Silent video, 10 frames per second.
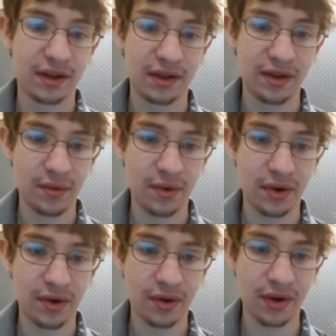So we'll
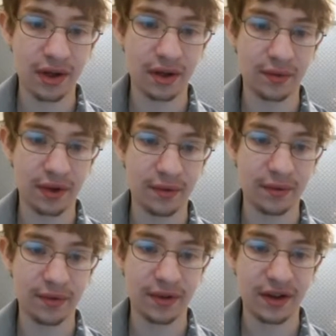go, okay,
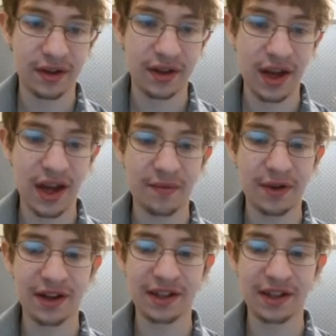well, they gave me an